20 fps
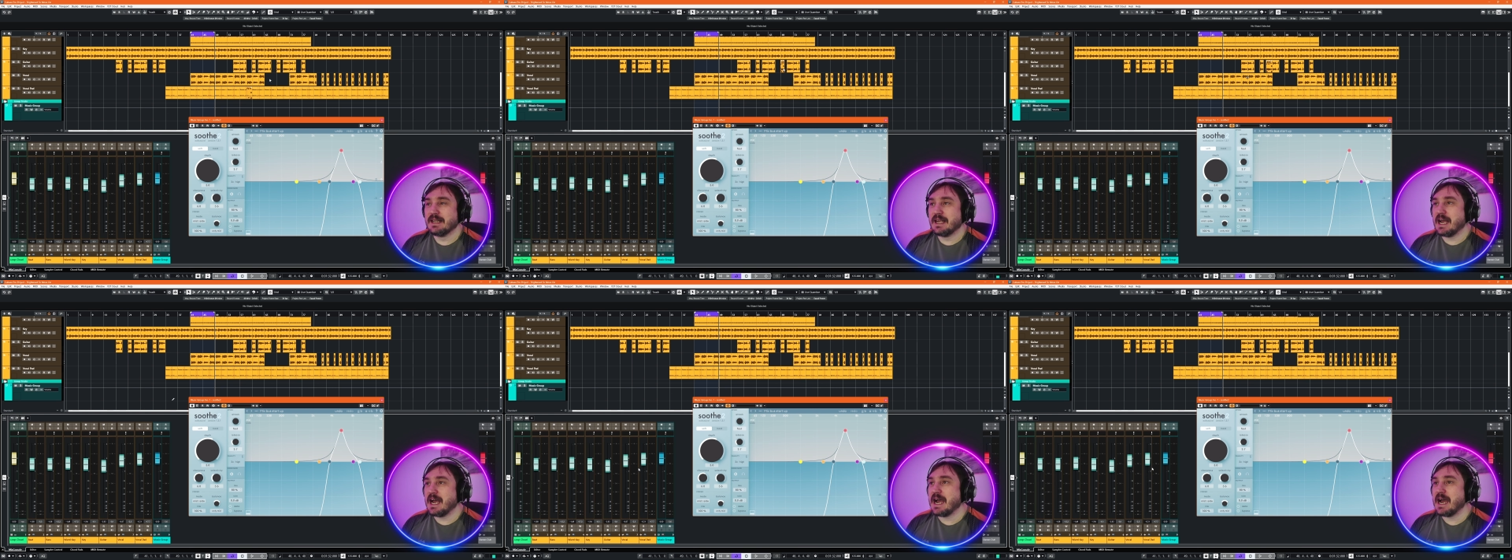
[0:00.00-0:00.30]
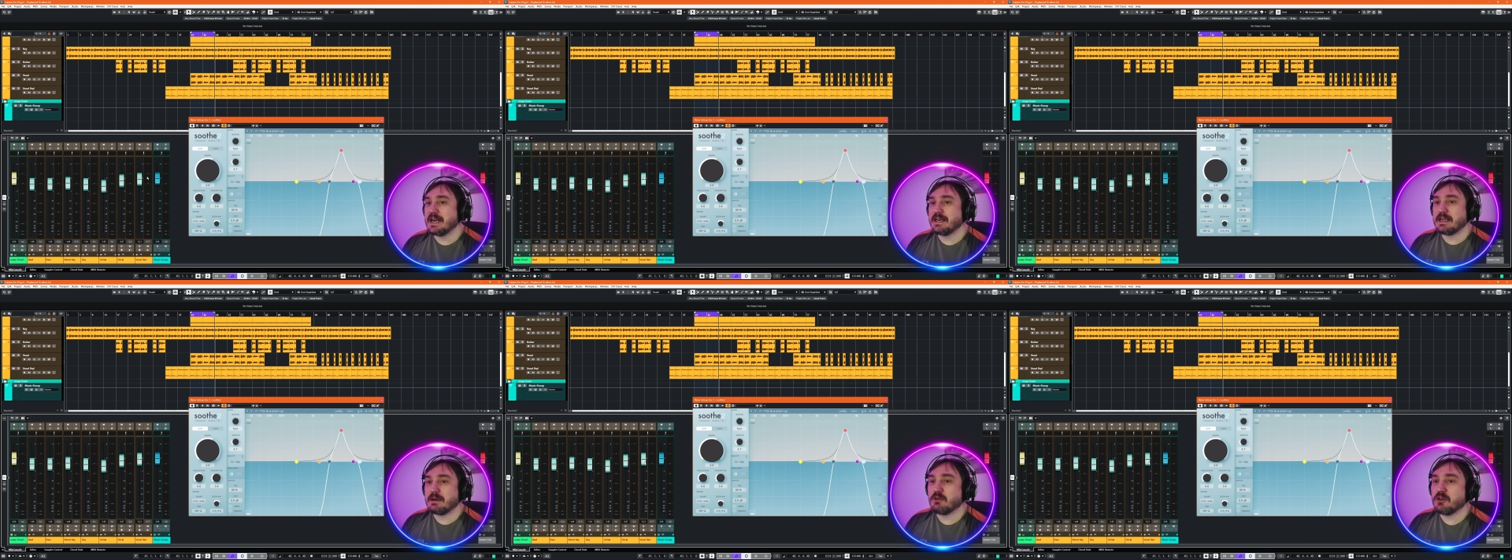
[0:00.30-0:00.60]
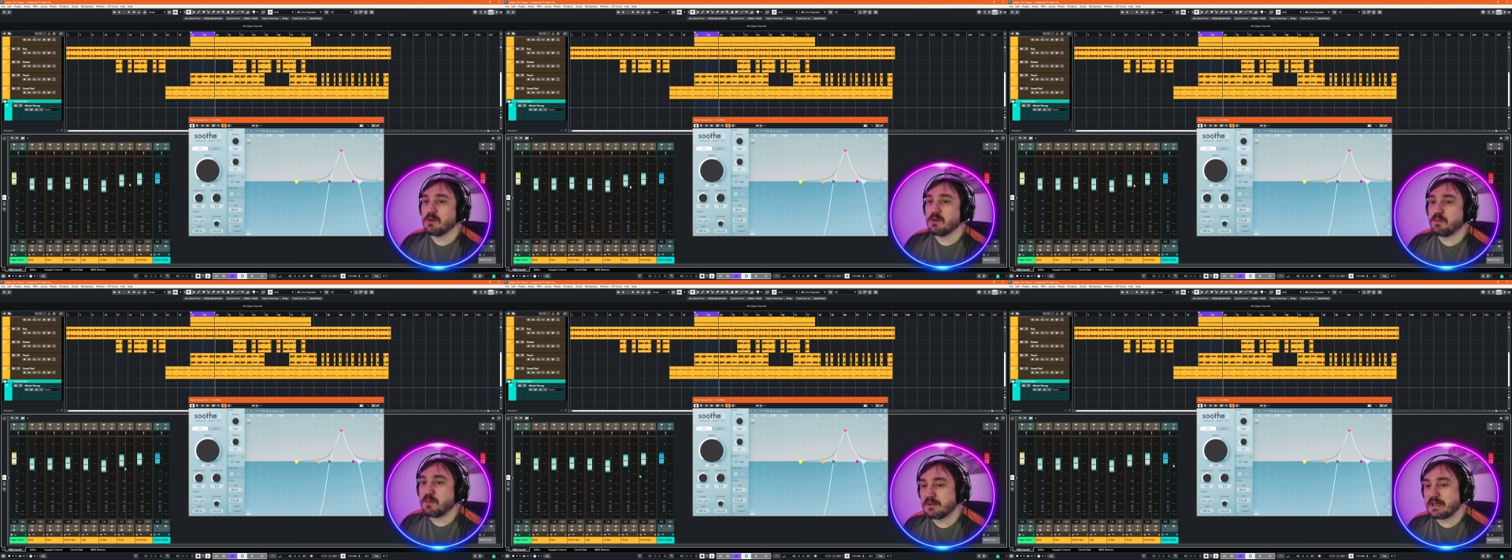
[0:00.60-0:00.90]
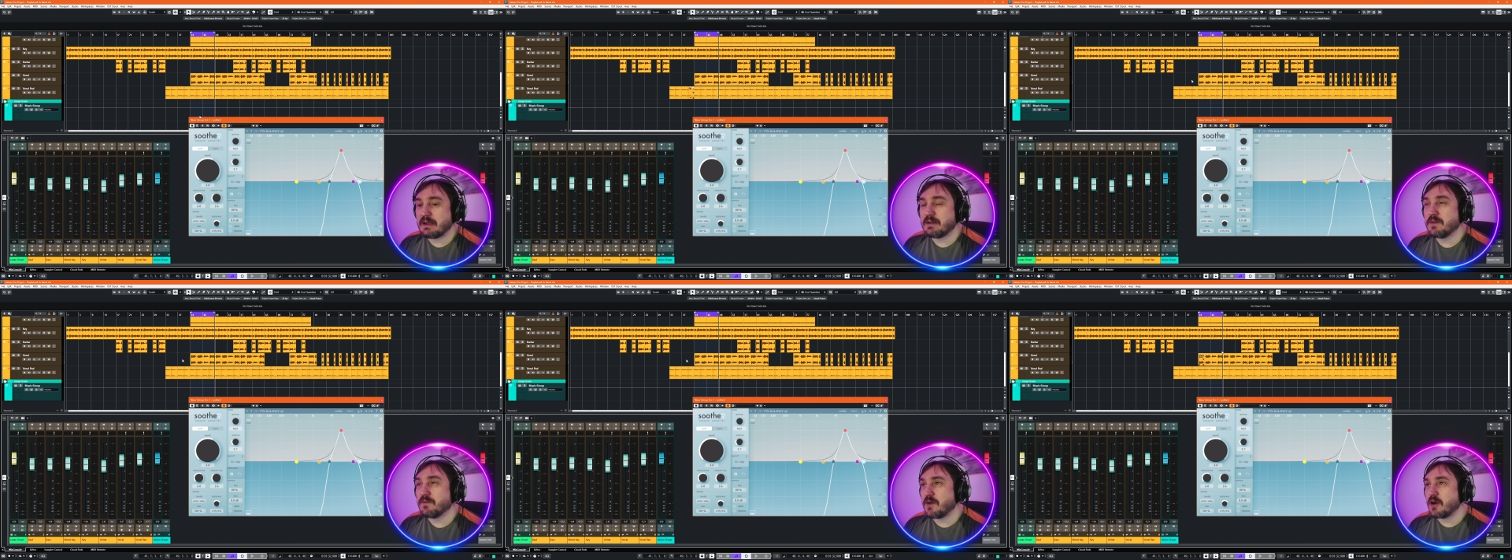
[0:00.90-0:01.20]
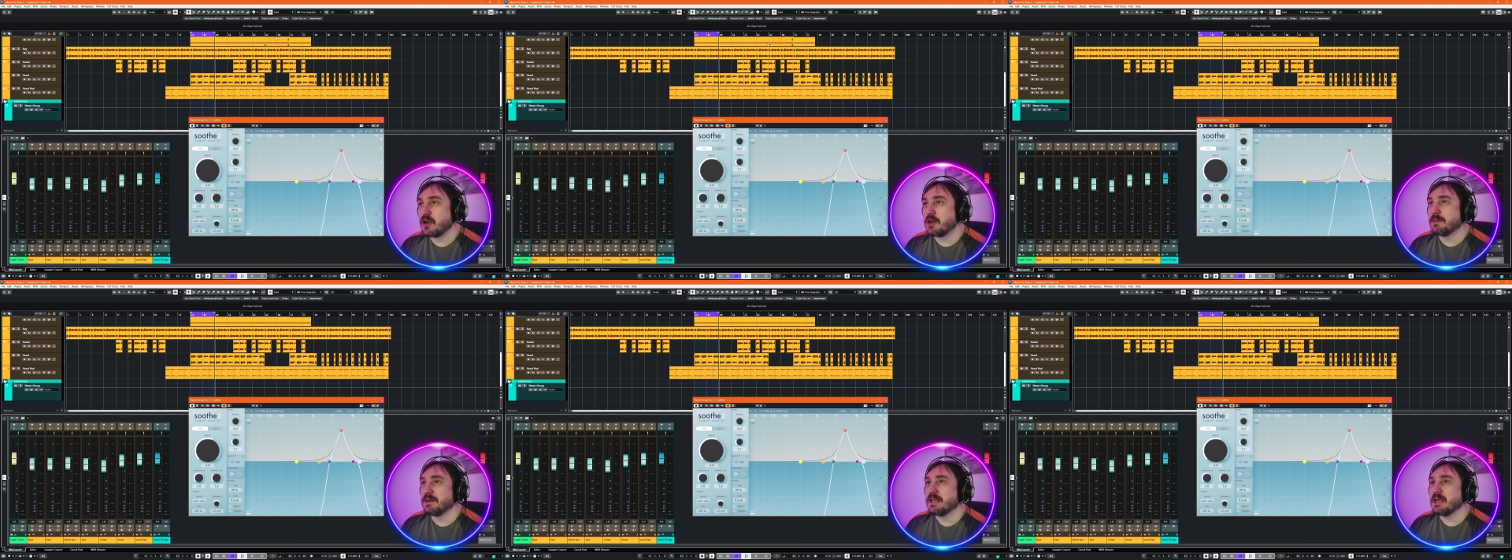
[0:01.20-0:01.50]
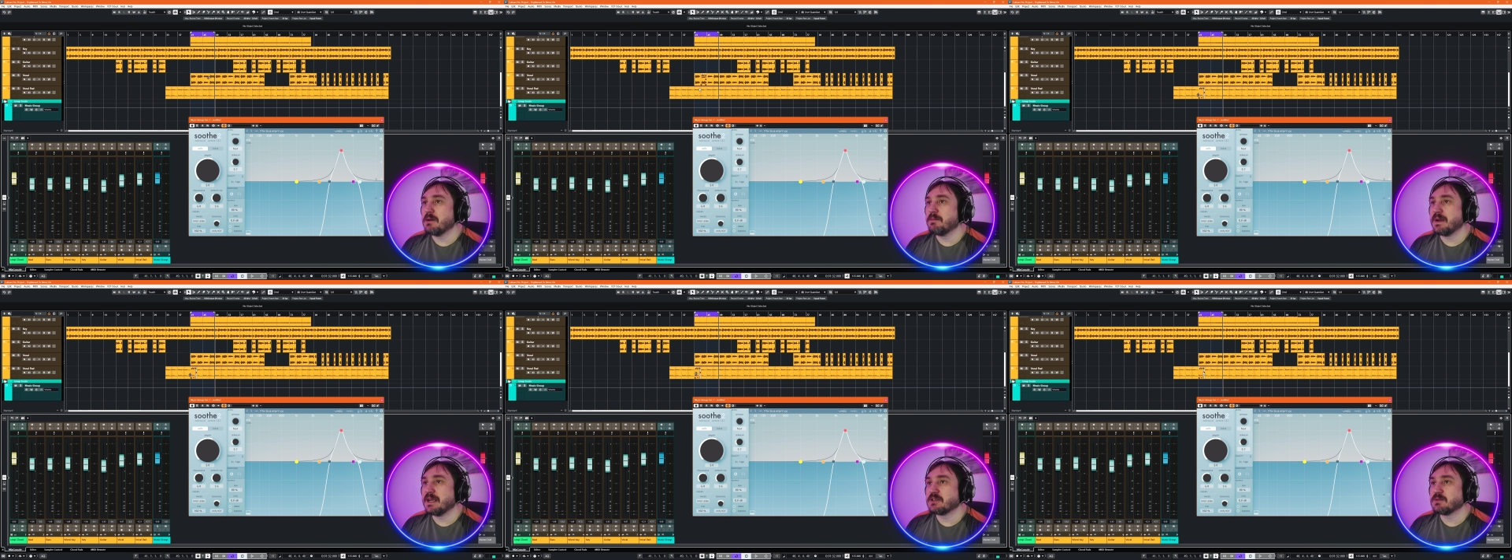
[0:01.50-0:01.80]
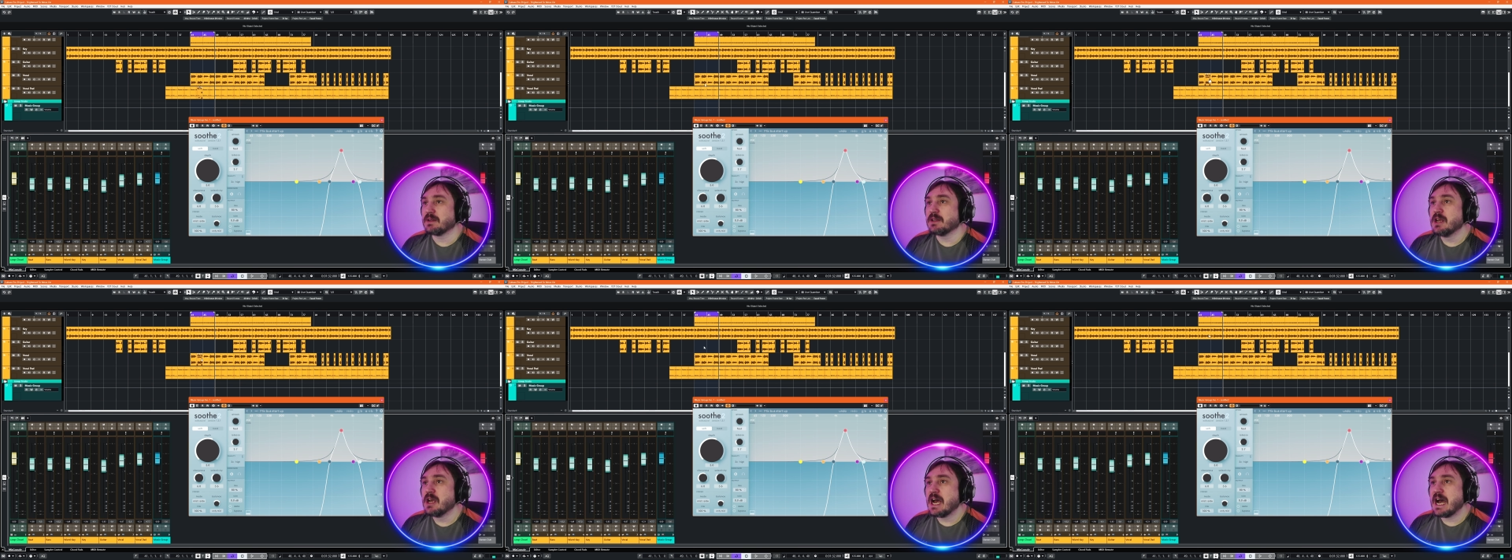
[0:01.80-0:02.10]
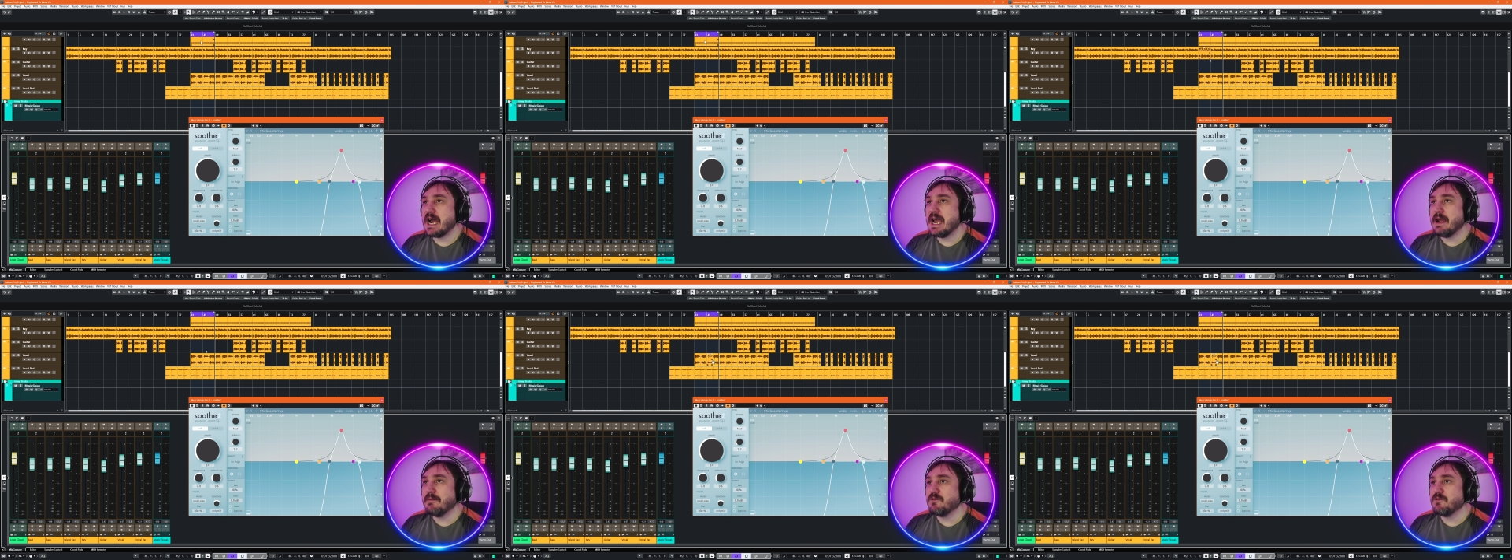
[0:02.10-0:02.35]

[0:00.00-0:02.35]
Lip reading: And I'm going to pull down the volume a little bit as well. I have